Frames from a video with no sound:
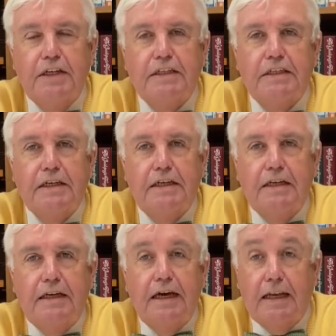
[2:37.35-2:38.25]
us,
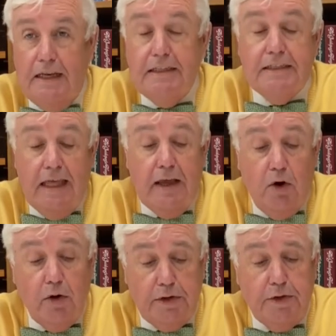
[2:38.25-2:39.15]
at least they
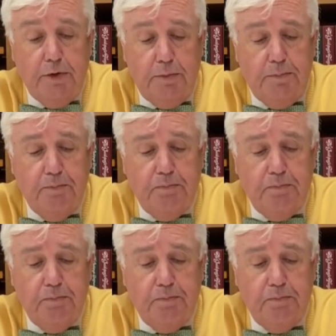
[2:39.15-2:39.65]
ought to.